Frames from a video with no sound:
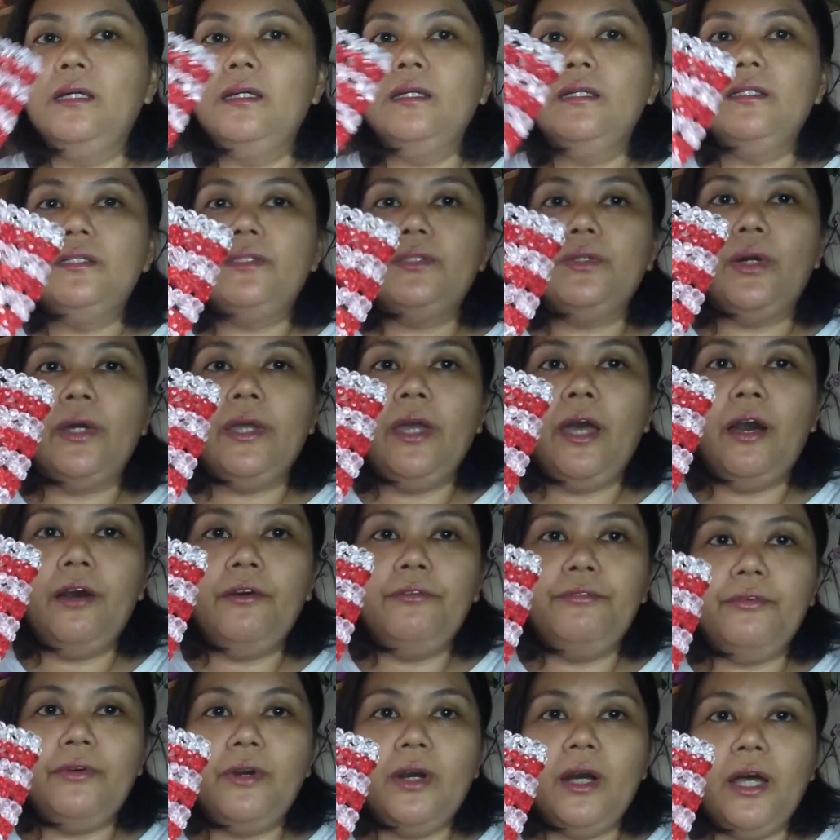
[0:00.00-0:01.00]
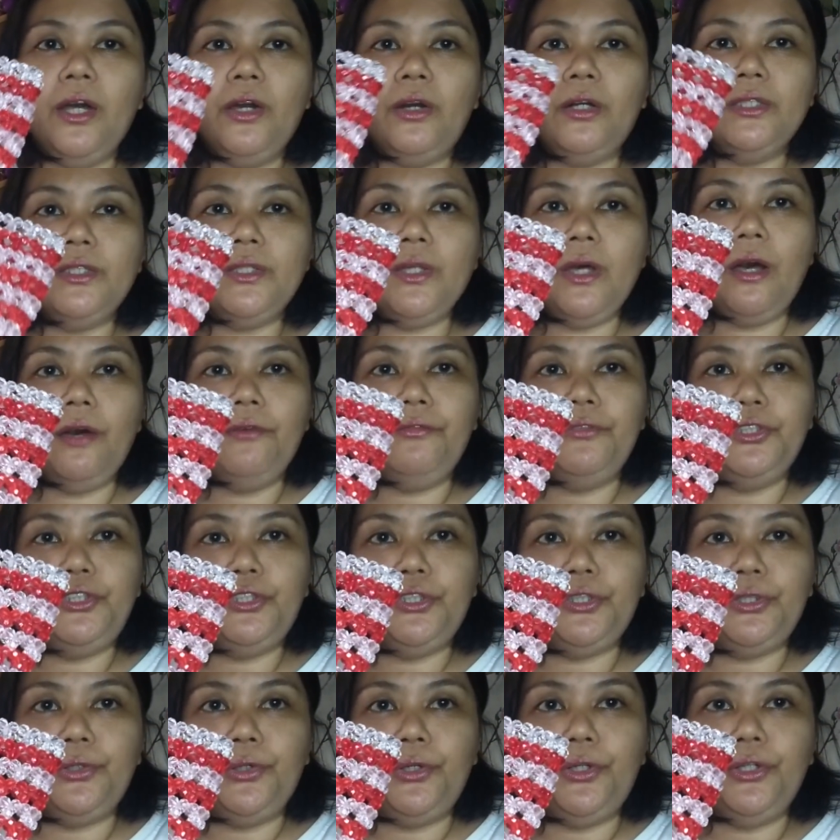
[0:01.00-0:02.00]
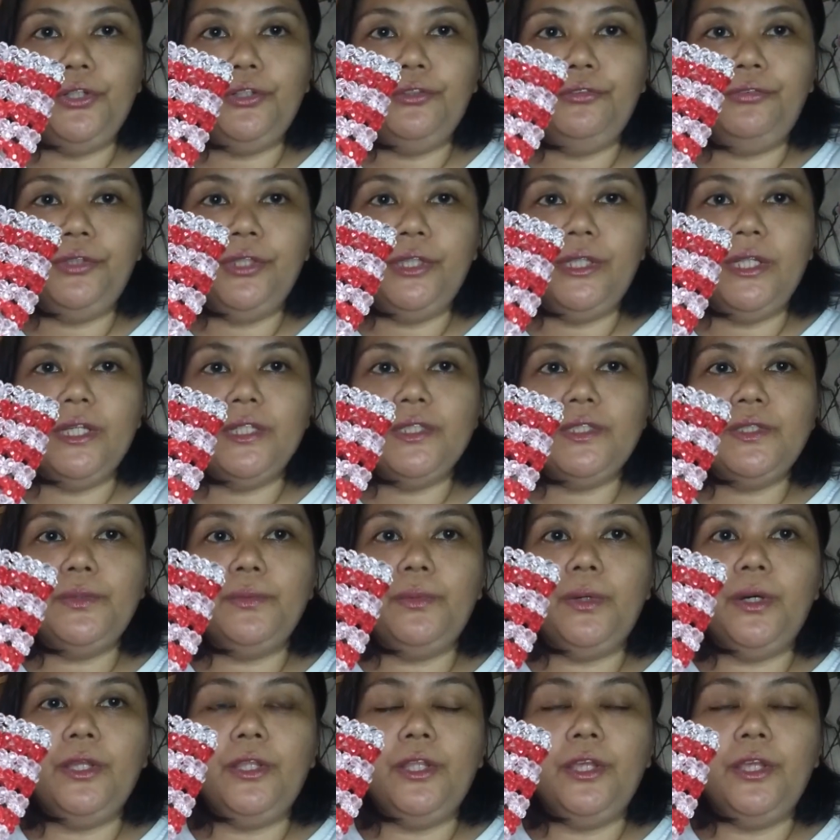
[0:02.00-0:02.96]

So I also have a tutorial for this one.